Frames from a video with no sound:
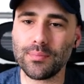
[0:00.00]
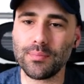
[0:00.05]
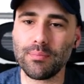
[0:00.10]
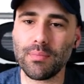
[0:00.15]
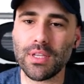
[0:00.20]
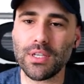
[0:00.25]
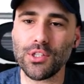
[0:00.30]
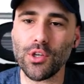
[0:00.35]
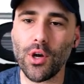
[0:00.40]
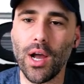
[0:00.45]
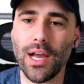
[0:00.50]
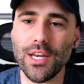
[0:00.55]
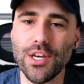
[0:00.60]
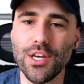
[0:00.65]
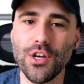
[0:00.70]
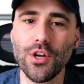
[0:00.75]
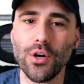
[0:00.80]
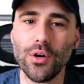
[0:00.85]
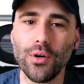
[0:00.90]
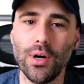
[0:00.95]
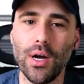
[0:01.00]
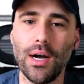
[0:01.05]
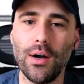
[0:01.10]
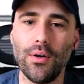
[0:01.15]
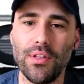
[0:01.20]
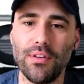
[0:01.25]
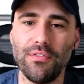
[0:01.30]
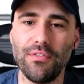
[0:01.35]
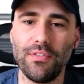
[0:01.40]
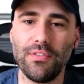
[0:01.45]
So I know how
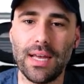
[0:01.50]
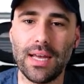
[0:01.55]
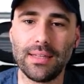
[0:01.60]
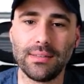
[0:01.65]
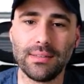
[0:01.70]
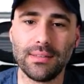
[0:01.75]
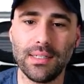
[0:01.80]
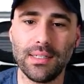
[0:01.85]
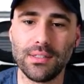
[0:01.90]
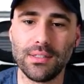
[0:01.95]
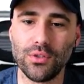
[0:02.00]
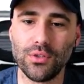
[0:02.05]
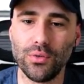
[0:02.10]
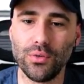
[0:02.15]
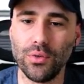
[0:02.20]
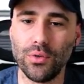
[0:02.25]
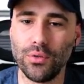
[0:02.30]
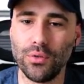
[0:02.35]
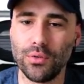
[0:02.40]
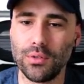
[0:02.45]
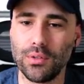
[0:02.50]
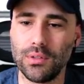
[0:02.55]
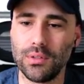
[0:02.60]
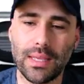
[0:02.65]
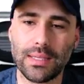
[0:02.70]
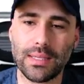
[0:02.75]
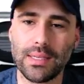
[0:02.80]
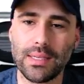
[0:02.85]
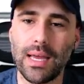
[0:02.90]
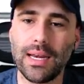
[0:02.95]
the flat needs to look.
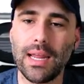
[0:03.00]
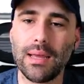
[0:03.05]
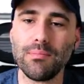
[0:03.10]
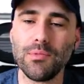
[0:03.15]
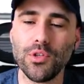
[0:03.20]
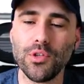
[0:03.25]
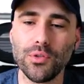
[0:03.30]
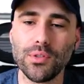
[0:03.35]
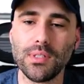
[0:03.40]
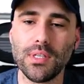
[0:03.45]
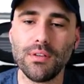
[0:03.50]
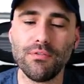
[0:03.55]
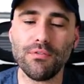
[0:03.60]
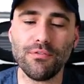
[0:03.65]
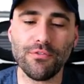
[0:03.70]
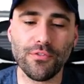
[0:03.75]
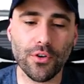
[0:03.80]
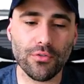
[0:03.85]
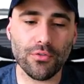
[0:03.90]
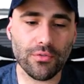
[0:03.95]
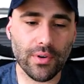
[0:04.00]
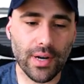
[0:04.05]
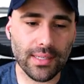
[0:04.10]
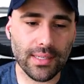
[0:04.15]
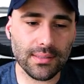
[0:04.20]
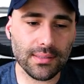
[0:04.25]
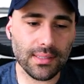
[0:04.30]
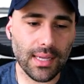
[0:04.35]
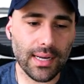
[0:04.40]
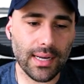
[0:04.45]
And I'm using For
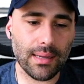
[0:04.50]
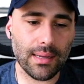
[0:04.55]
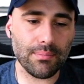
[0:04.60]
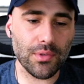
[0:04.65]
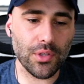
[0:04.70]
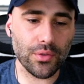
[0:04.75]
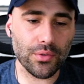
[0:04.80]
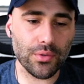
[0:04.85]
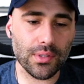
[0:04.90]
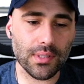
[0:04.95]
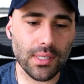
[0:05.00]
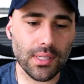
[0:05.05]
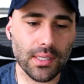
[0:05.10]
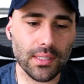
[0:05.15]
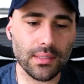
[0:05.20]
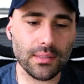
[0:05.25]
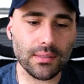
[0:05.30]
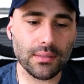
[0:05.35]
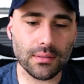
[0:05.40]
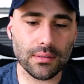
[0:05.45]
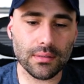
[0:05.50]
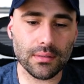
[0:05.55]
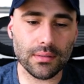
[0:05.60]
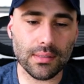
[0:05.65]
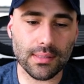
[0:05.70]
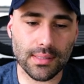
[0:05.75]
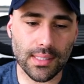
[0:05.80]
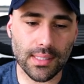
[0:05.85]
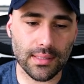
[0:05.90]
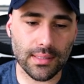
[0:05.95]
Rent and I'm using
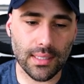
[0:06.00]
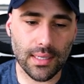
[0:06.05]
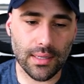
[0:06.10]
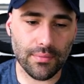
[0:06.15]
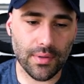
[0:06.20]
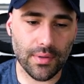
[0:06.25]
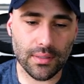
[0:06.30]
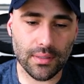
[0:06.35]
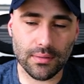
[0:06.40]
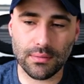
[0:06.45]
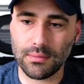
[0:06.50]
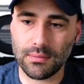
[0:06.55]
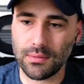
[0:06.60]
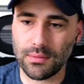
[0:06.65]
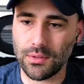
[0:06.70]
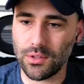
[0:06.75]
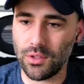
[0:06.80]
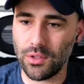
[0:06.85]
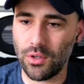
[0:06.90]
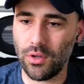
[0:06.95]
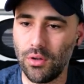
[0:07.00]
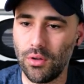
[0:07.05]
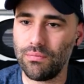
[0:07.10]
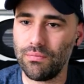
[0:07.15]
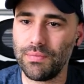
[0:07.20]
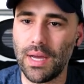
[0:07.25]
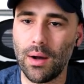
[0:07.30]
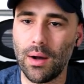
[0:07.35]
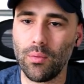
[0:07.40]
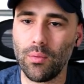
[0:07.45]
City Living. So
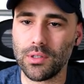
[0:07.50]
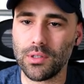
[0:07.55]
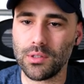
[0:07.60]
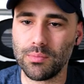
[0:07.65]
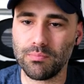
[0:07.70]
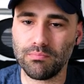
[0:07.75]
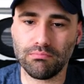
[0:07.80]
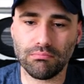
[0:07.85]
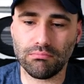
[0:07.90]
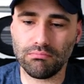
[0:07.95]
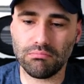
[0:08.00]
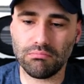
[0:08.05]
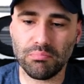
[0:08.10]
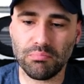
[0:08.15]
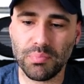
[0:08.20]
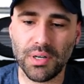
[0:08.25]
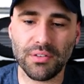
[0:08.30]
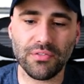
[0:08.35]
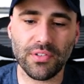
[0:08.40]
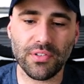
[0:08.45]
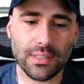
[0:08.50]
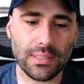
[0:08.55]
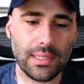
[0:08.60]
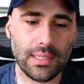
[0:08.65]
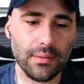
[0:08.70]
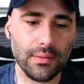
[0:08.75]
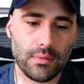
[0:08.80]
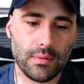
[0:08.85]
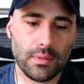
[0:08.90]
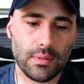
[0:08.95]
that works
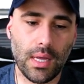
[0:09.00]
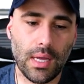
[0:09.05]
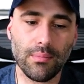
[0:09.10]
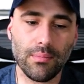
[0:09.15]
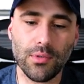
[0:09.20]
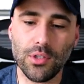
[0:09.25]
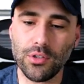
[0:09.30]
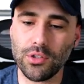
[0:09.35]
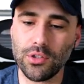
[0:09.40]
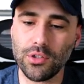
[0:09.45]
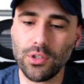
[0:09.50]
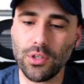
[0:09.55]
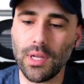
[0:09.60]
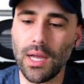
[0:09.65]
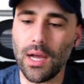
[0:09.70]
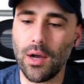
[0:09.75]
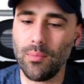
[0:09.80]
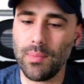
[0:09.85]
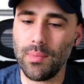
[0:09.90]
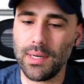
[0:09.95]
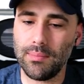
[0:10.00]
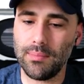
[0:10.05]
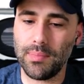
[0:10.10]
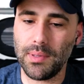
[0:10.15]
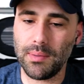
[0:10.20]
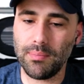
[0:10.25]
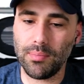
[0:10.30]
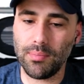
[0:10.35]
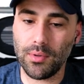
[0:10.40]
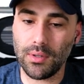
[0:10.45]
perfectly. I'm not sure how many
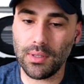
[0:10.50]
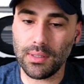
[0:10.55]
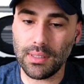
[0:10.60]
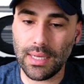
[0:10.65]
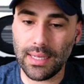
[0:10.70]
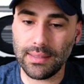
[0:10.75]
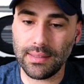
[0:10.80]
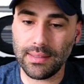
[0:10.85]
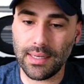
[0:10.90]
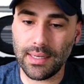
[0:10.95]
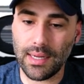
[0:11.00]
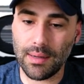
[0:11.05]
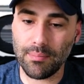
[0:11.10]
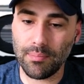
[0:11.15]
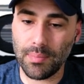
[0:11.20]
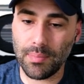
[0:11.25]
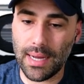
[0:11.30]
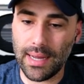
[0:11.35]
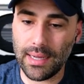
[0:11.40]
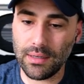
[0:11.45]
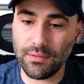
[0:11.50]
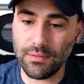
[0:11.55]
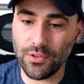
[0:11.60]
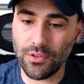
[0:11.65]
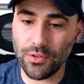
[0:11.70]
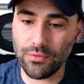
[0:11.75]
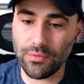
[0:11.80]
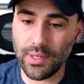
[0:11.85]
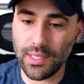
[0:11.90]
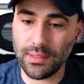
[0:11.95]
people ended up buying
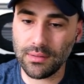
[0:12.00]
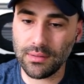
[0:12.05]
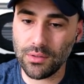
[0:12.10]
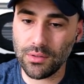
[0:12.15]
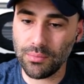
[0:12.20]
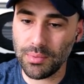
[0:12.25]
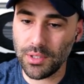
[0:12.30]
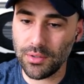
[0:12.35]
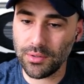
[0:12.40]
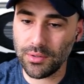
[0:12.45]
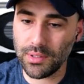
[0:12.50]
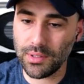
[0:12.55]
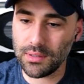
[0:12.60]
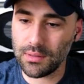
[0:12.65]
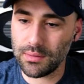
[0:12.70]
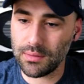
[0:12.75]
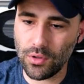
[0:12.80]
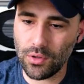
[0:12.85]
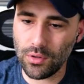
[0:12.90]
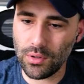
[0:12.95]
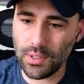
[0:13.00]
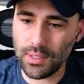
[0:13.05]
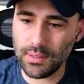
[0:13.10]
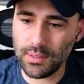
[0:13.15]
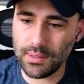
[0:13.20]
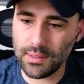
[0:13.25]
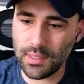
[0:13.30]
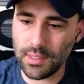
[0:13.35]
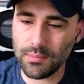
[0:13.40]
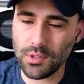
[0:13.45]
For Rent, to be honest.
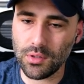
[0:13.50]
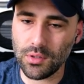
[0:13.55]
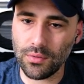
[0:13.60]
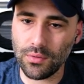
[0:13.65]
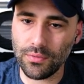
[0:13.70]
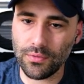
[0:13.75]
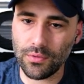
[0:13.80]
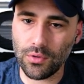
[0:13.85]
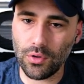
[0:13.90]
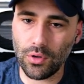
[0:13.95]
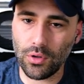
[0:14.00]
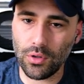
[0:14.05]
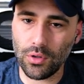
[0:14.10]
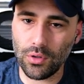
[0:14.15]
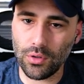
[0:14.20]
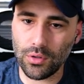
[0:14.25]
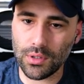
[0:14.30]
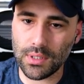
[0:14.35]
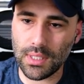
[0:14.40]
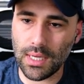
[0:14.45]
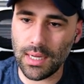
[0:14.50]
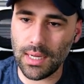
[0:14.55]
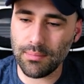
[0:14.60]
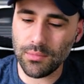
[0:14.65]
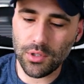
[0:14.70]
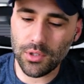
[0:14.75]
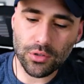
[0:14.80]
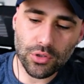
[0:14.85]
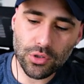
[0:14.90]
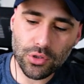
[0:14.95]
In terms of colors, I'm
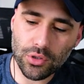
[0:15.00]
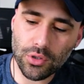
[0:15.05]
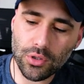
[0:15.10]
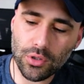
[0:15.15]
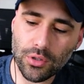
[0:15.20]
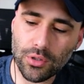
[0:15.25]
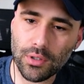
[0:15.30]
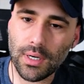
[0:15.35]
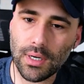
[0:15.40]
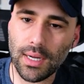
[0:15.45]
not sure.